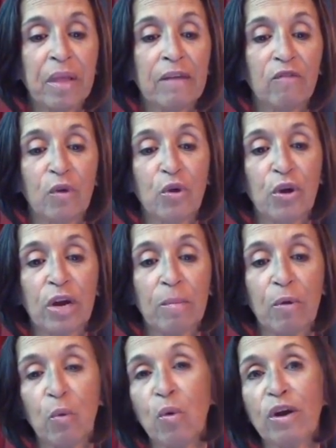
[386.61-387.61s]
So you're going to
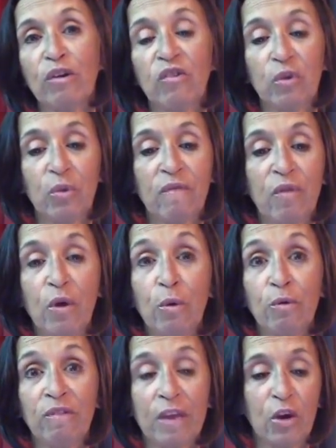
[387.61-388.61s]
put one or two of
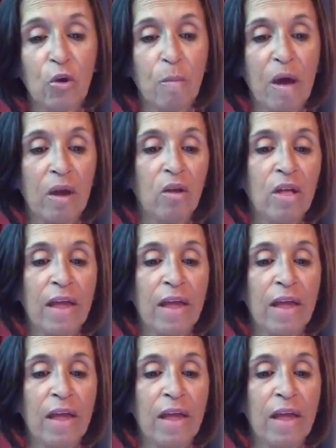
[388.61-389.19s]
those in your bottle,